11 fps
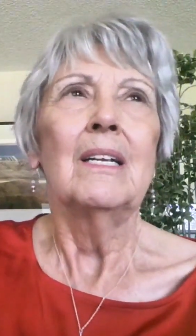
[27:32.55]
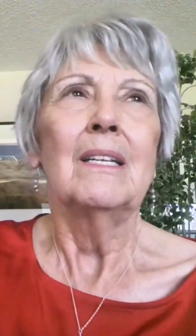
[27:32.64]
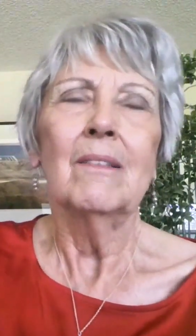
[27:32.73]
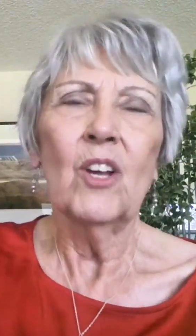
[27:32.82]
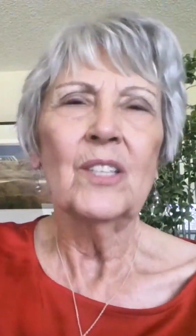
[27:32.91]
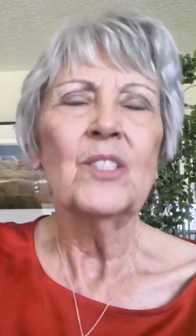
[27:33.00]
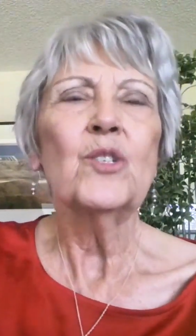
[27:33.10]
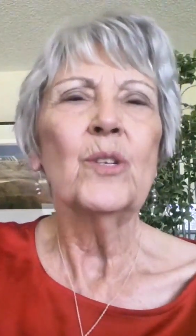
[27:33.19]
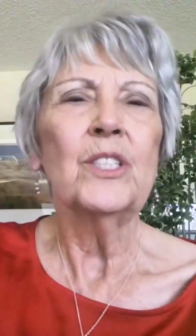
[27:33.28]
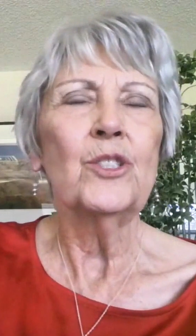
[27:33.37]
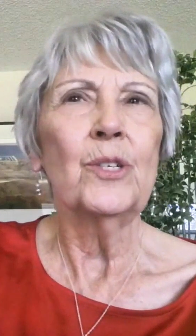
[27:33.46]
Long
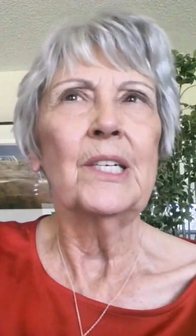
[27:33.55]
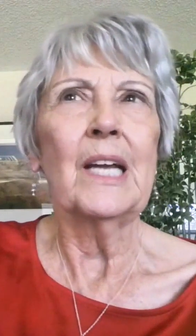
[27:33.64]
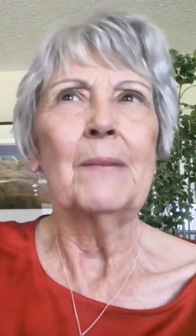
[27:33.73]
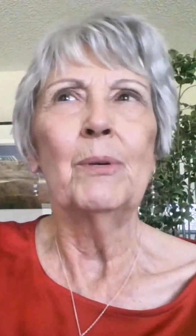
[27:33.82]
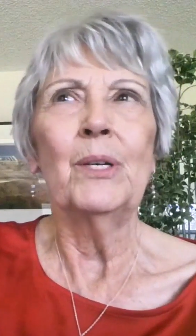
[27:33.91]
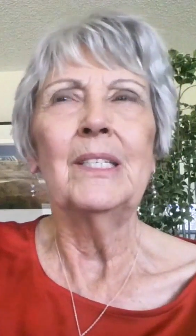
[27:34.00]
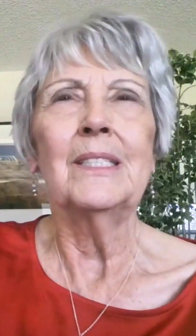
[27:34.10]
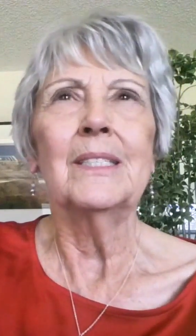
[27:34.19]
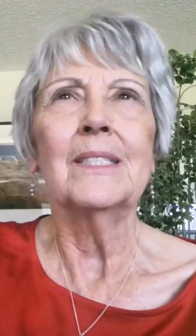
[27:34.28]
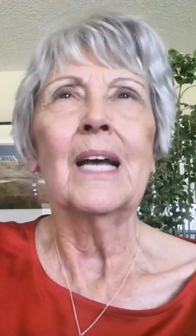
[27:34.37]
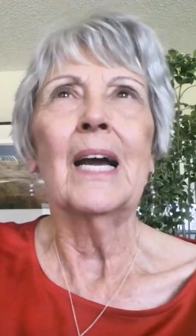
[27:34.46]
story short, I put it
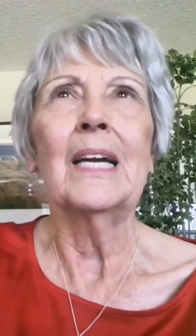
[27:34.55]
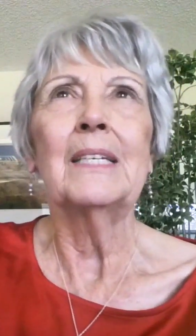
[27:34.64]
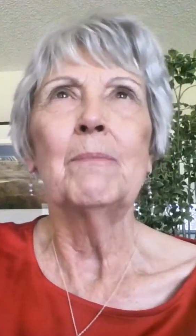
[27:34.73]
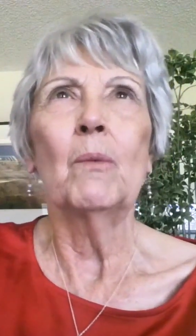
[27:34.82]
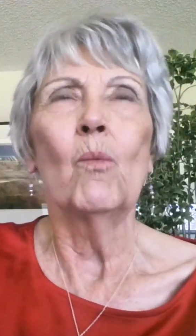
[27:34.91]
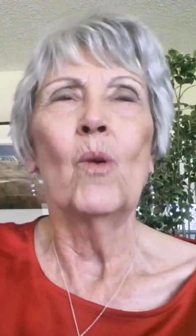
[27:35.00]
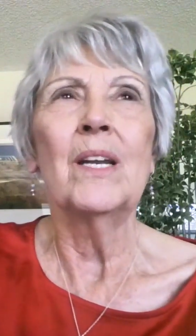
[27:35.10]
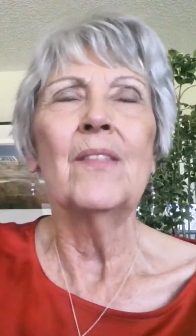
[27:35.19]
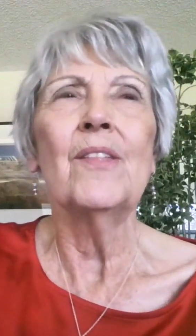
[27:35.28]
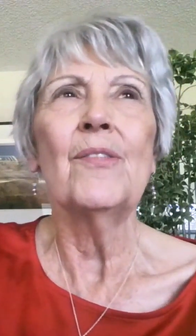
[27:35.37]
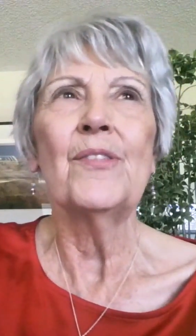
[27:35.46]
aside. But one
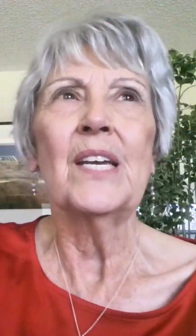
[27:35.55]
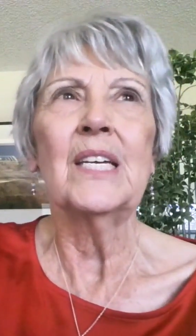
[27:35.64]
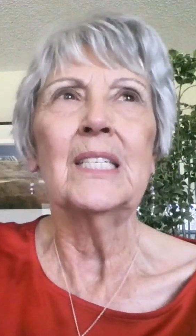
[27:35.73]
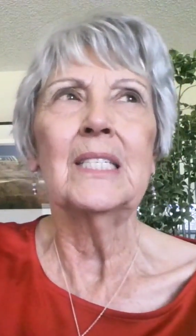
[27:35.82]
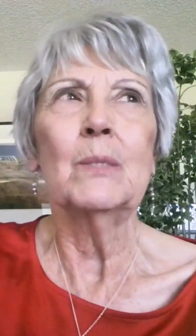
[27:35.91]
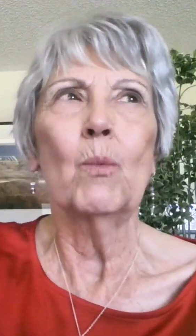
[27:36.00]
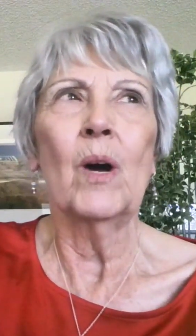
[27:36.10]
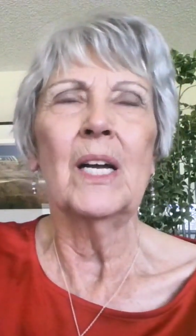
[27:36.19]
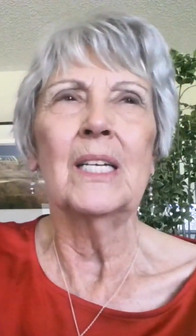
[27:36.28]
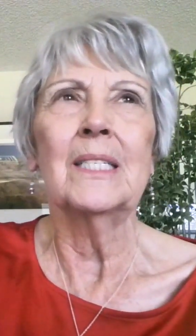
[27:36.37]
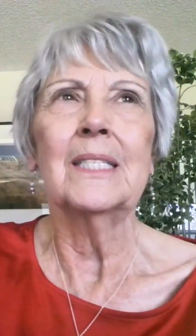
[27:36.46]
of the things
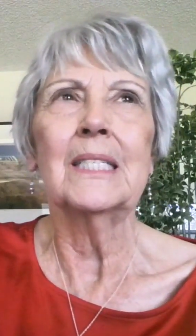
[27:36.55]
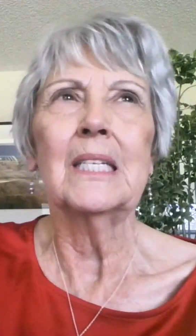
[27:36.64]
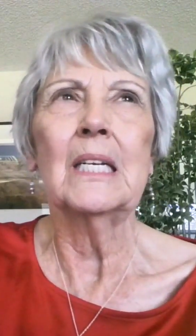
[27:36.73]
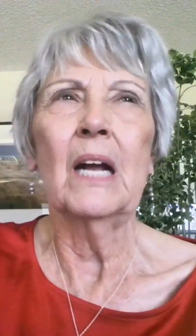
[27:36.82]
was